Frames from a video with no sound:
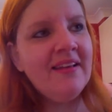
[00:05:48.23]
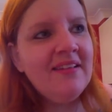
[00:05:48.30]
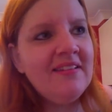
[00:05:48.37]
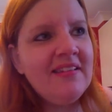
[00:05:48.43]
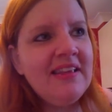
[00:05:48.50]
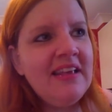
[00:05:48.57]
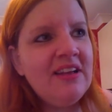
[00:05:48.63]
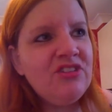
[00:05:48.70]

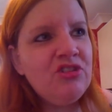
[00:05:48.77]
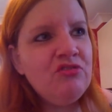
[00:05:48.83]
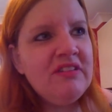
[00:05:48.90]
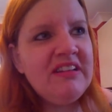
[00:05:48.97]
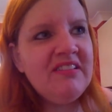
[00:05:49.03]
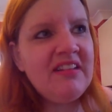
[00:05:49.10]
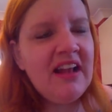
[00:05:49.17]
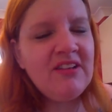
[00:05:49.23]
See, I shouldn't
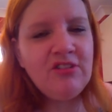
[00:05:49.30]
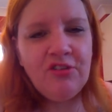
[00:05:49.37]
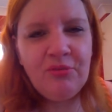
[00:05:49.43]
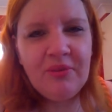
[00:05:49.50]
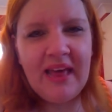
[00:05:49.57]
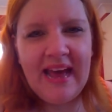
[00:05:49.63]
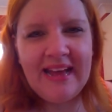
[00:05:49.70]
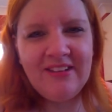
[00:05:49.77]
really start off
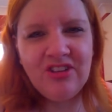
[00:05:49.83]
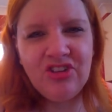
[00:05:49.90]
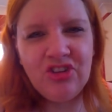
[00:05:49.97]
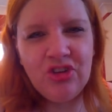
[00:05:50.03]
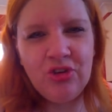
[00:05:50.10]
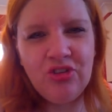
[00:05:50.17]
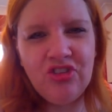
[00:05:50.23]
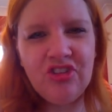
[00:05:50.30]
with that
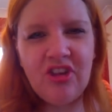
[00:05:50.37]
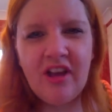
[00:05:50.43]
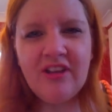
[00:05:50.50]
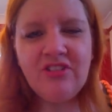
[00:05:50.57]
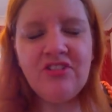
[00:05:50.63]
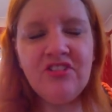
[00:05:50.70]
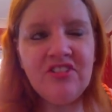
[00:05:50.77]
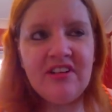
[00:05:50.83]
attitude, should I? I
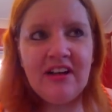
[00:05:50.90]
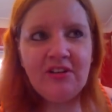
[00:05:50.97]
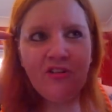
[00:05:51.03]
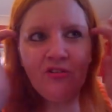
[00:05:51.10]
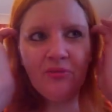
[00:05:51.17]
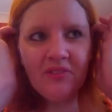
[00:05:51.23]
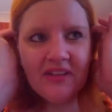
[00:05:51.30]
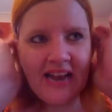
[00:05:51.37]
shouldn't start
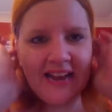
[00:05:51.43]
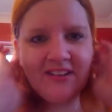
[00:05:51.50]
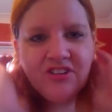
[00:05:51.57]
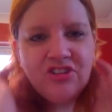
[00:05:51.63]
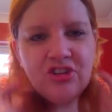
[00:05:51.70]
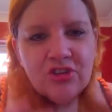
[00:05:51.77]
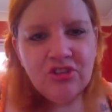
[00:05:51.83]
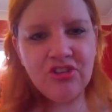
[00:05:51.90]
off with an
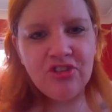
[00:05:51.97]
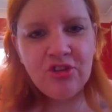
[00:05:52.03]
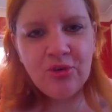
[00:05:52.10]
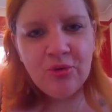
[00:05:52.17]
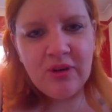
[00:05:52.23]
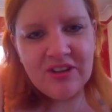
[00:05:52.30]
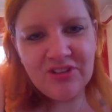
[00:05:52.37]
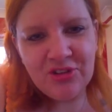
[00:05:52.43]
attitude at
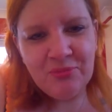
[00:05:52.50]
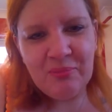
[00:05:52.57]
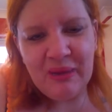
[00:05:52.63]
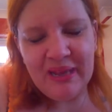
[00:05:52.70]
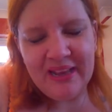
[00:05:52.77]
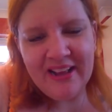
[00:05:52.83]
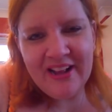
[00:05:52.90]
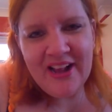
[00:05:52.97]
all. I should
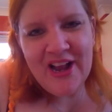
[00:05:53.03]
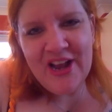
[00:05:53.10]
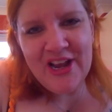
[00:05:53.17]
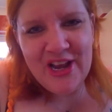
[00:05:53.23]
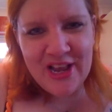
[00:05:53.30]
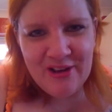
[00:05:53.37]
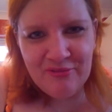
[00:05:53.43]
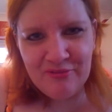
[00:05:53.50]
be
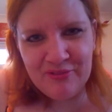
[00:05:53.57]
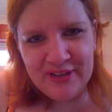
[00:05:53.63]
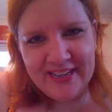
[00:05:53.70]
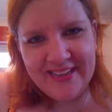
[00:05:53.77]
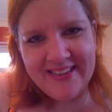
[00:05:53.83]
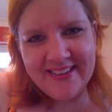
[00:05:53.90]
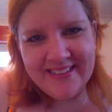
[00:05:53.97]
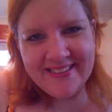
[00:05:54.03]

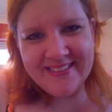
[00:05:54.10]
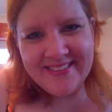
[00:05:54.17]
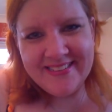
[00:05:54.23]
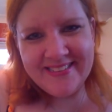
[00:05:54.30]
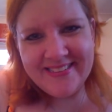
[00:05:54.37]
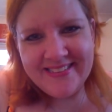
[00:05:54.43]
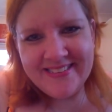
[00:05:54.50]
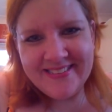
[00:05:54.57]
lovely.
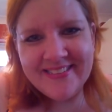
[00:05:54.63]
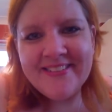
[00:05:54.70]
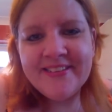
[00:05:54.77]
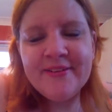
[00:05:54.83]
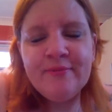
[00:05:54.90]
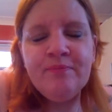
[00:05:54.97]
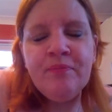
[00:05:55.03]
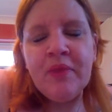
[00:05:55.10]

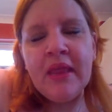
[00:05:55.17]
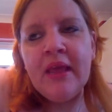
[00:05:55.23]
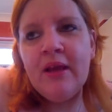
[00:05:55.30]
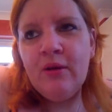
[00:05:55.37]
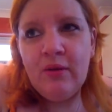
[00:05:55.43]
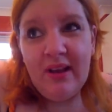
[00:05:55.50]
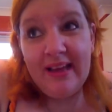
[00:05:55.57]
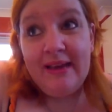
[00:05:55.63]

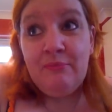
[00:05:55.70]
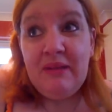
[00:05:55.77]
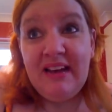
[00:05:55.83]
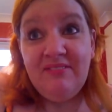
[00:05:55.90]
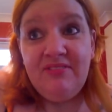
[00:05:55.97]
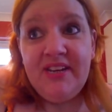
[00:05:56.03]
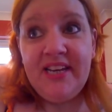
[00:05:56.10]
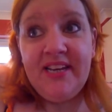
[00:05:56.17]
Well, I am
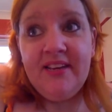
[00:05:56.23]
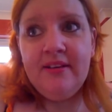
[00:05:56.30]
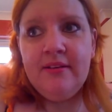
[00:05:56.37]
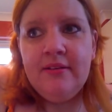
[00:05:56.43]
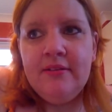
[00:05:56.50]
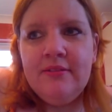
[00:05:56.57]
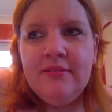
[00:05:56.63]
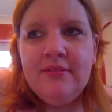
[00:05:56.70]
lovely.
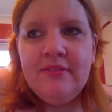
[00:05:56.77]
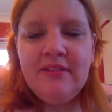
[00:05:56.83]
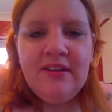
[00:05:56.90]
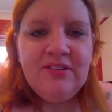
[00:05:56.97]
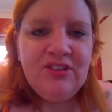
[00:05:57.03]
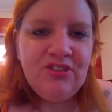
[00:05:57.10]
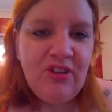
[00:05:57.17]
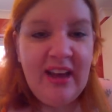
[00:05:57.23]

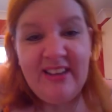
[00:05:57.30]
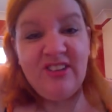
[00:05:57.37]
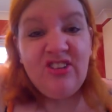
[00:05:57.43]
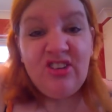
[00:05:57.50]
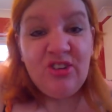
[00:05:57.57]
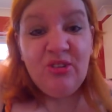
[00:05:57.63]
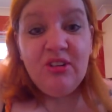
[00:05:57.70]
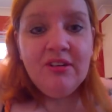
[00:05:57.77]
I've just got
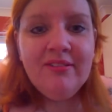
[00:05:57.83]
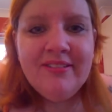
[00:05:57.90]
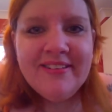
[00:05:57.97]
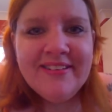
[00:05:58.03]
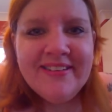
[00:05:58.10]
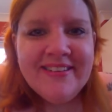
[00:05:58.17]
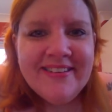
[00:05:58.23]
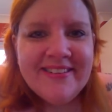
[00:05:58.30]
attitude.
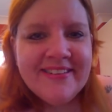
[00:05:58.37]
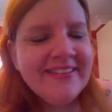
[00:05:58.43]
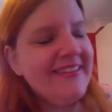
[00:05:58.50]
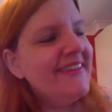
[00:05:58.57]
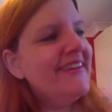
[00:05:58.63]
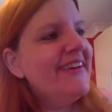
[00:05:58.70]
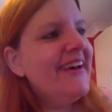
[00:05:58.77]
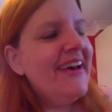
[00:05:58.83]

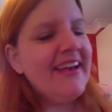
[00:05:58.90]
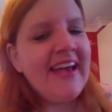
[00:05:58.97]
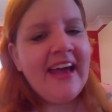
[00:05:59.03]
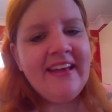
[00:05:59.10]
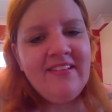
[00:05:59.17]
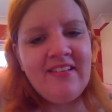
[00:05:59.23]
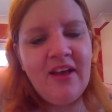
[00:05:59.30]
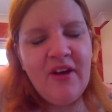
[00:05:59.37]

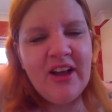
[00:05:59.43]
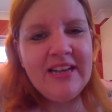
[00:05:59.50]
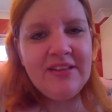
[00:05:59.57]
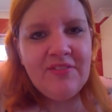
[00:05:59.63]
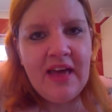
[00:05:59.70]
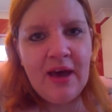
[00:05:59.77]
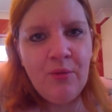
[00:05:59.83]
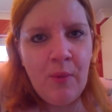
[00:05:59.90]
Okay, so I'll leave
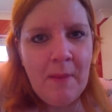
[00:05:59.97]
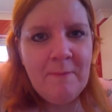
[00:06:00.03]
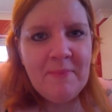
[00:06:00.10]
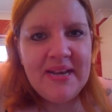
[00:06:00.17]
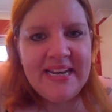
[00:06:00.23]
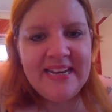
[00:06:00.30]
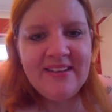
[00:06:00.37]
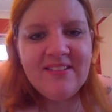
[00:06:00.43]
that at 1
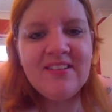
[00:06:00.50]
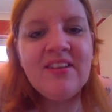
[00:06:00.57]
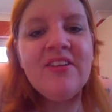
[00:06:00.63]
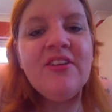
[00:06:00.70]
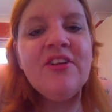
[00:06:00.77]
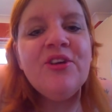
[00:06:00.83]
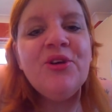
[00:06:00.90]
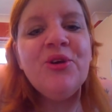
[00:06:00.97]
minute
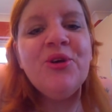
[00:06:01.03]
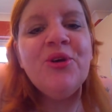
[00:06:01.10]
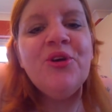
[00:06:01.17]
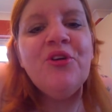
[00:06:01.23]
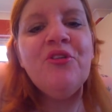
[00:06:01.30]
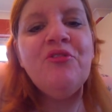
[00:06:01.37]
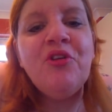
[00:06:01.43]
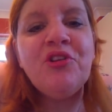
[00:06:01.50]

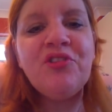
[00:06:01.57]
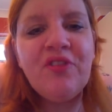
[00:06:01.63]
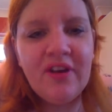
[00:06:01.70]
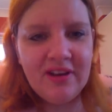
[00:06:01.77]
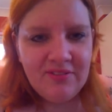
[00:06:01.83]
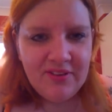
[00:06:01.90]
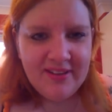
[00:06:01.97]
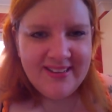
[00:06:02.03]

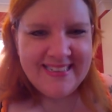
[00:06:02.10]
45.